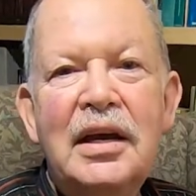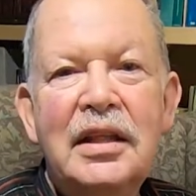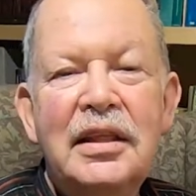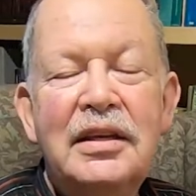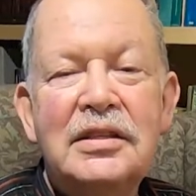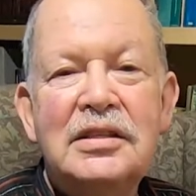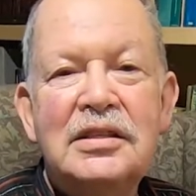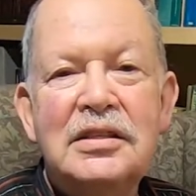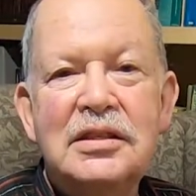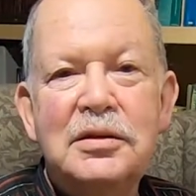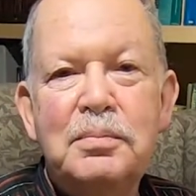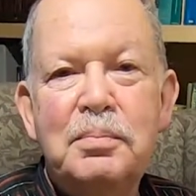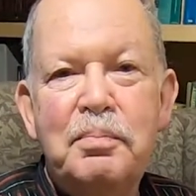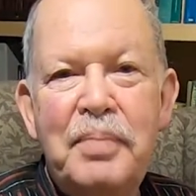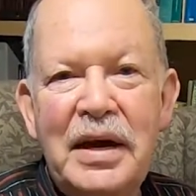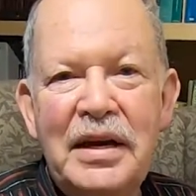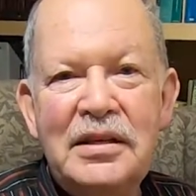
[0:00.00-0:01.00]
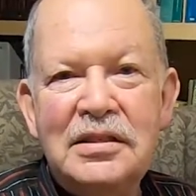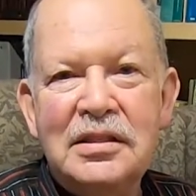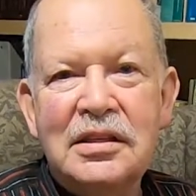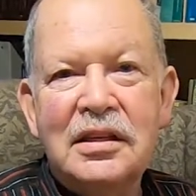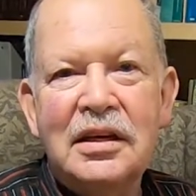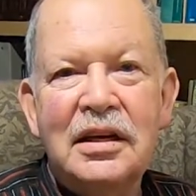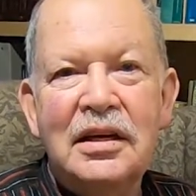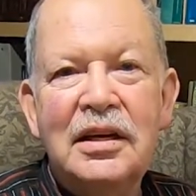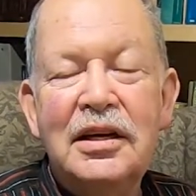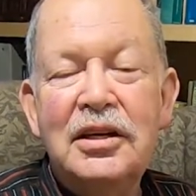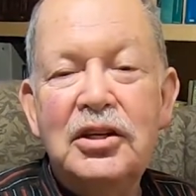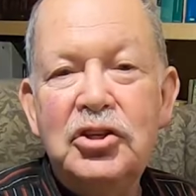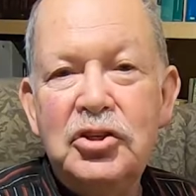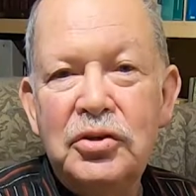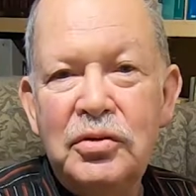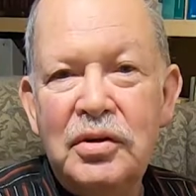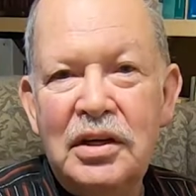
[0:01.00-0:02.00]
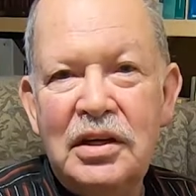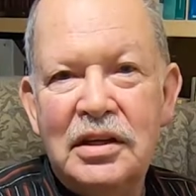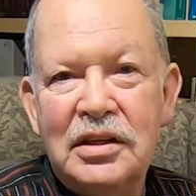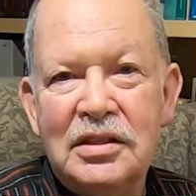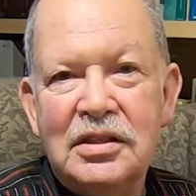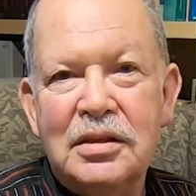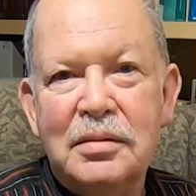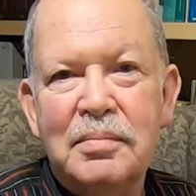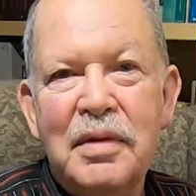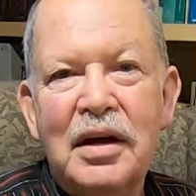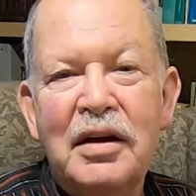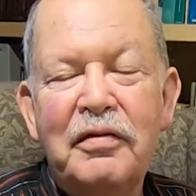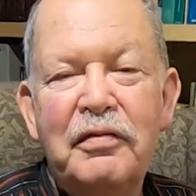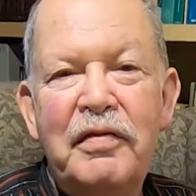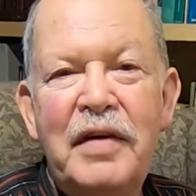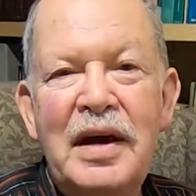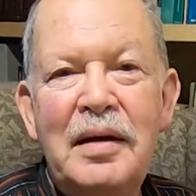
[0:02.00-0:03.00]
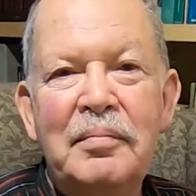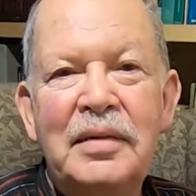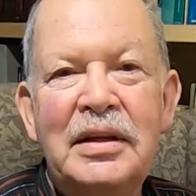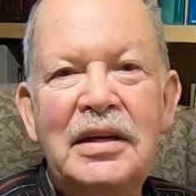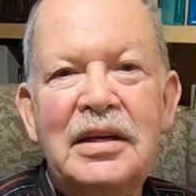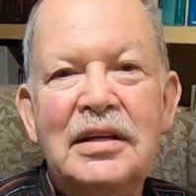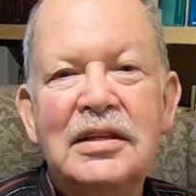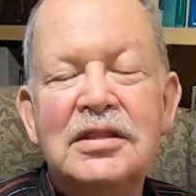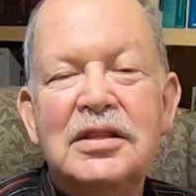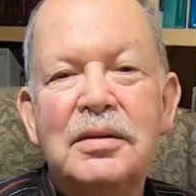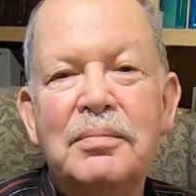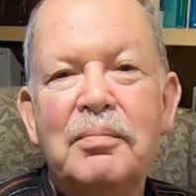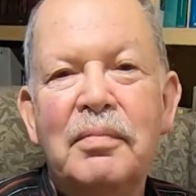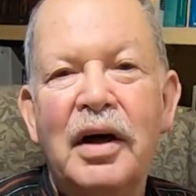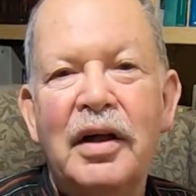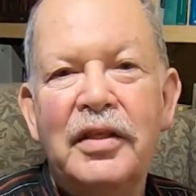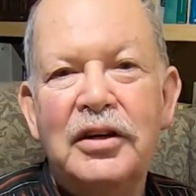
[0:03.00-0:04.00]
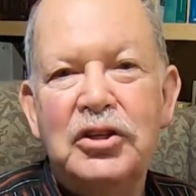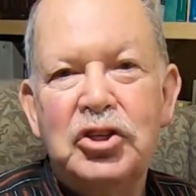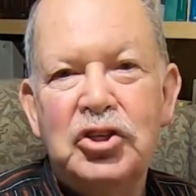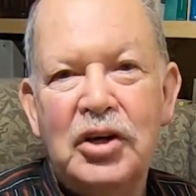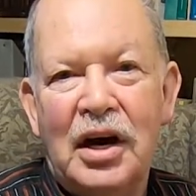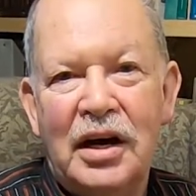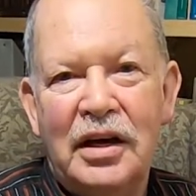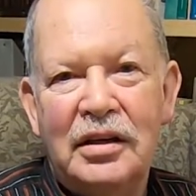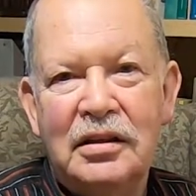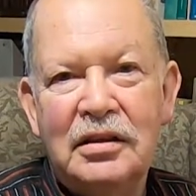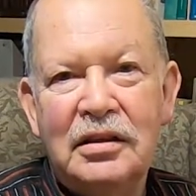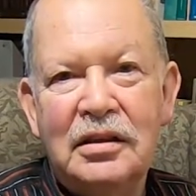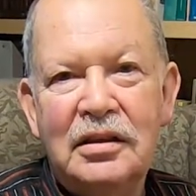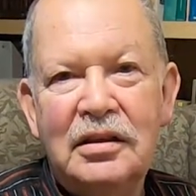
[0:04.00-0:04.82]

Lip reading: This is basic. In Judaism, a family is a mother-child.